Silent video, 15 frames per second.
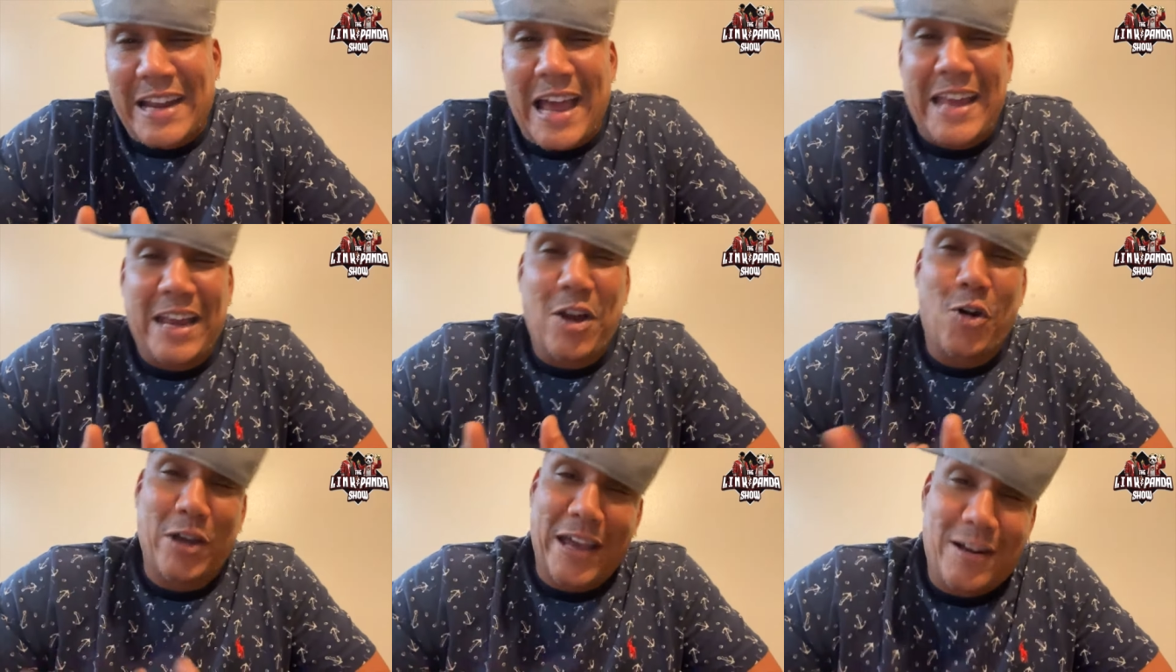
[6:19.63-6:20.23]
and I
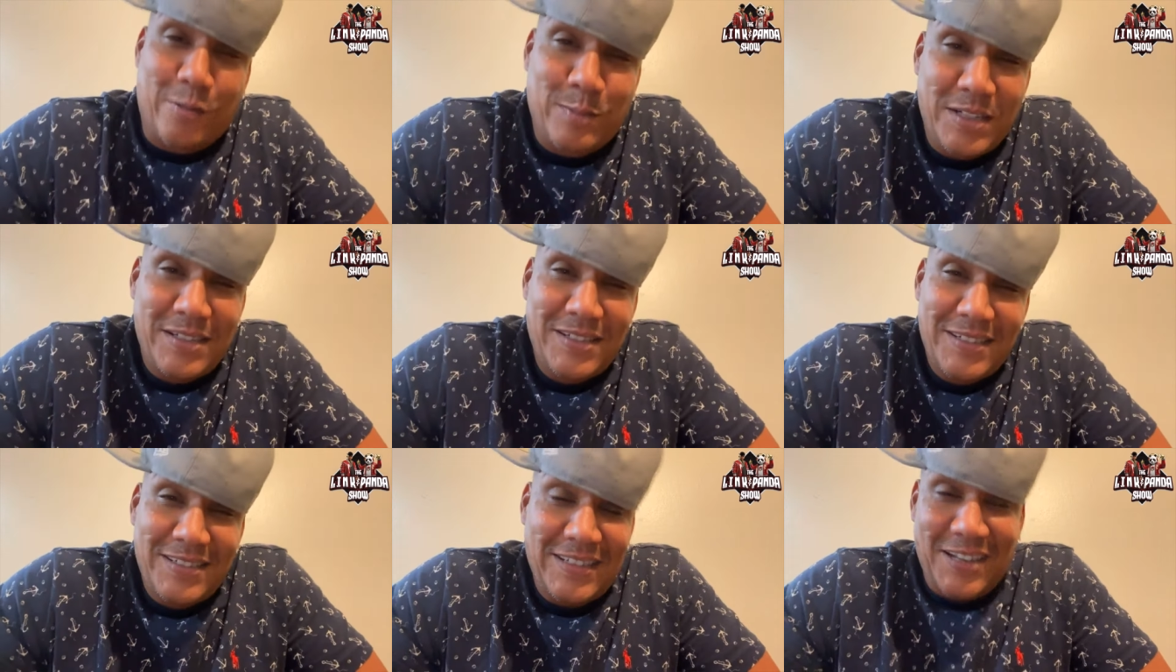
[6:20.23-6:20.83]
ain't go get him.
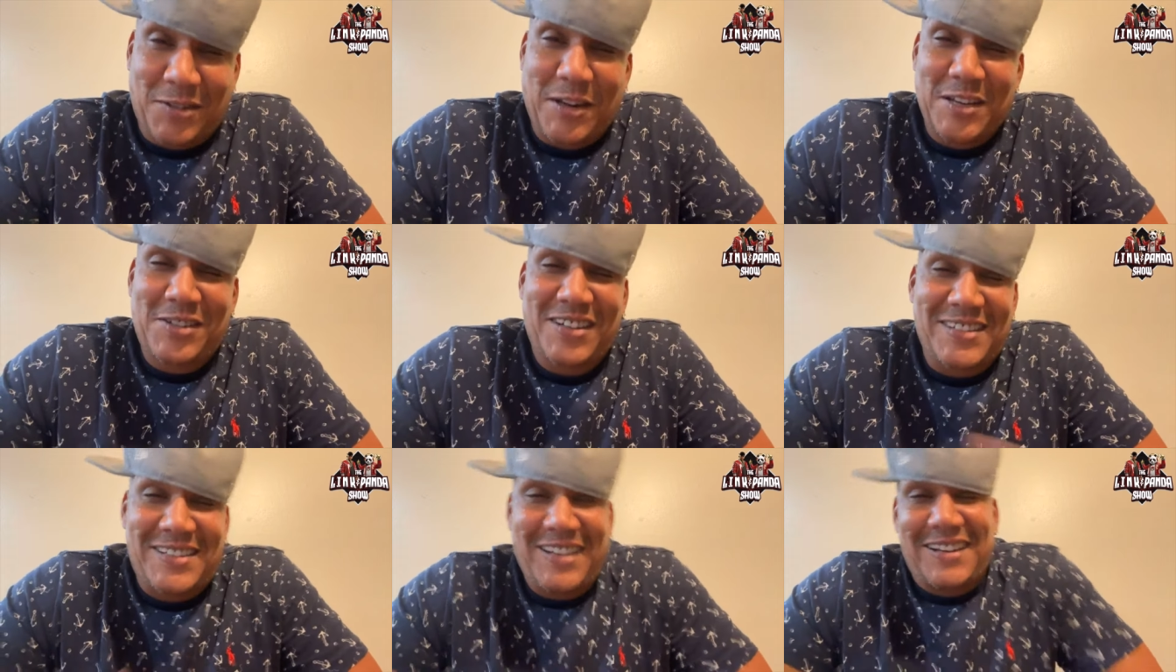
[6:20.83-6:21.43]
That's what he's
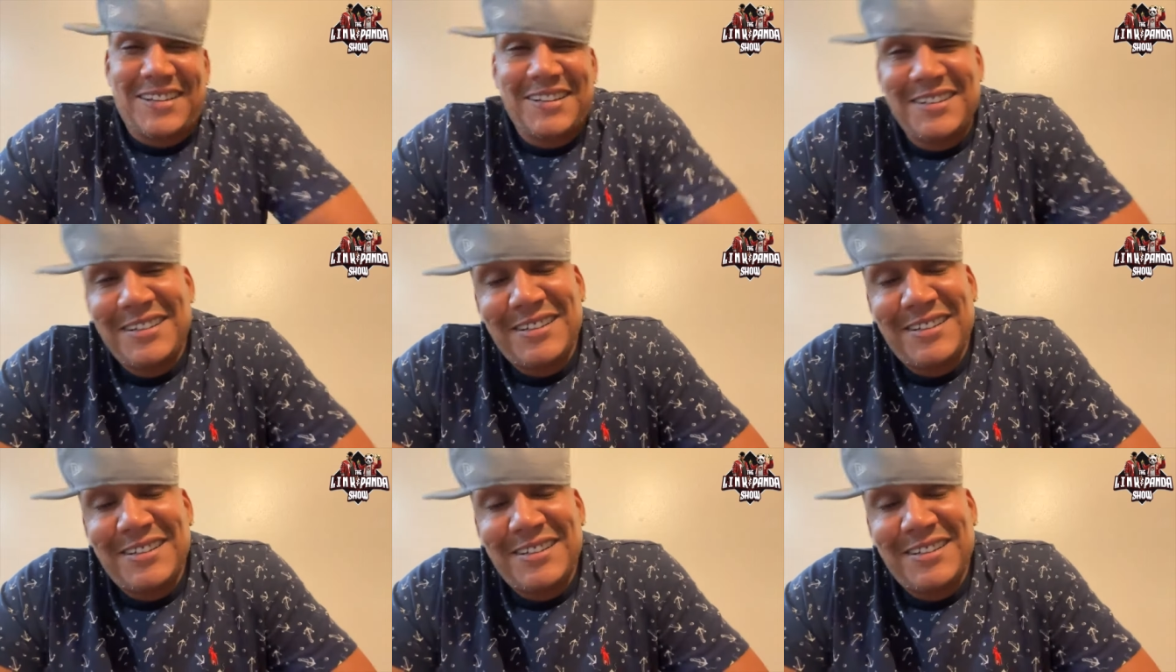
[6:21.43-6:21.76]
trying to say.